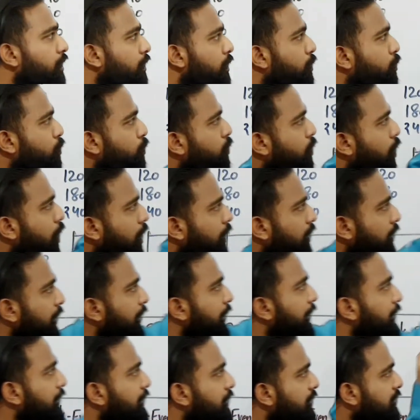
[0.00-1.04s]
Do
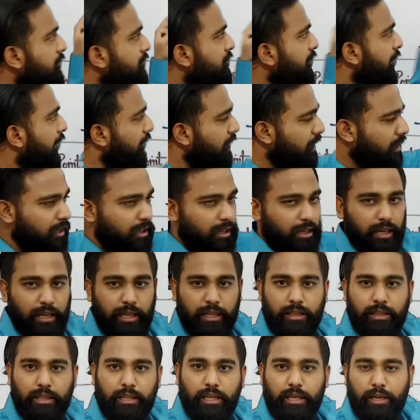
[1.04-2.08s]
not intersect
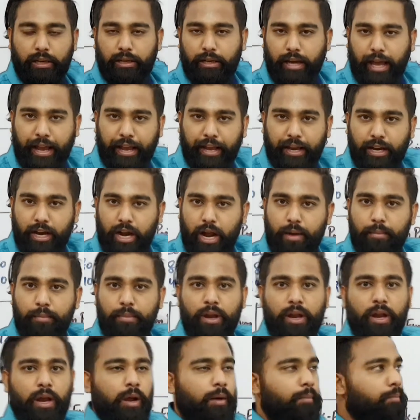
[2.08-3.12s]
in the
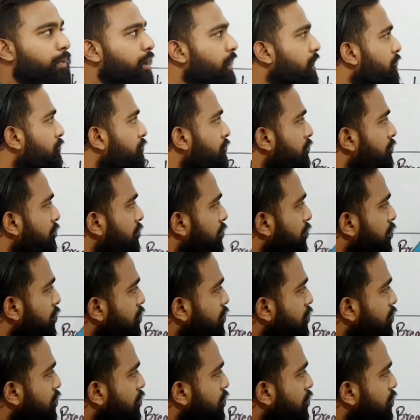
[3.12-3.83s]
diagram, but